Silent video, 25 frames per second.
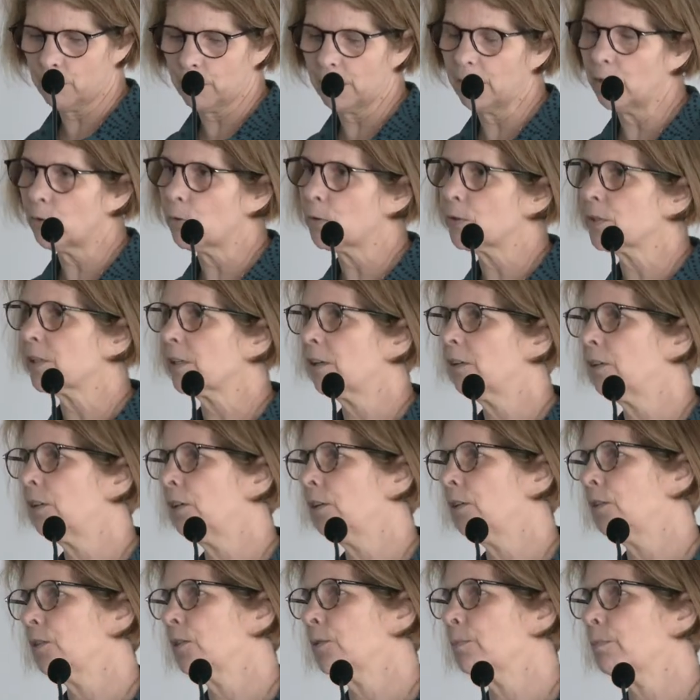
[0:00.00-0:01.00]
we also
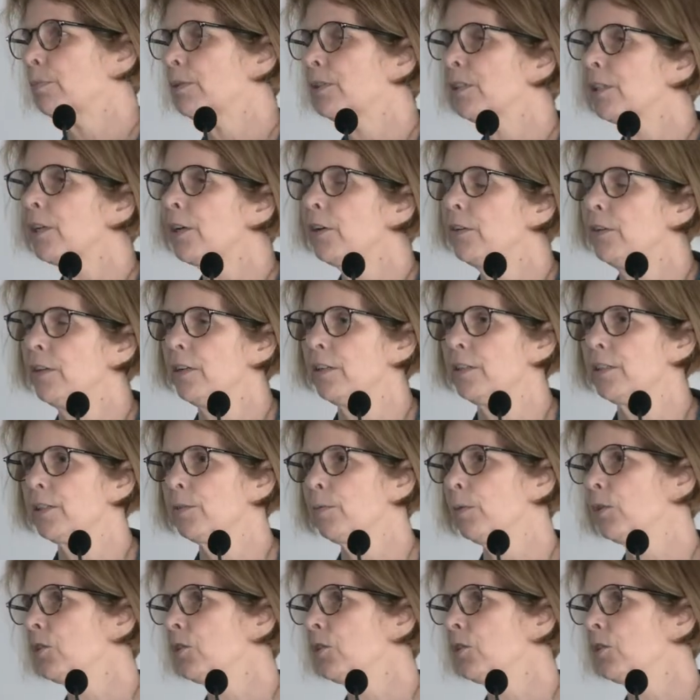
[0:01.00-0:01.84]
use personas,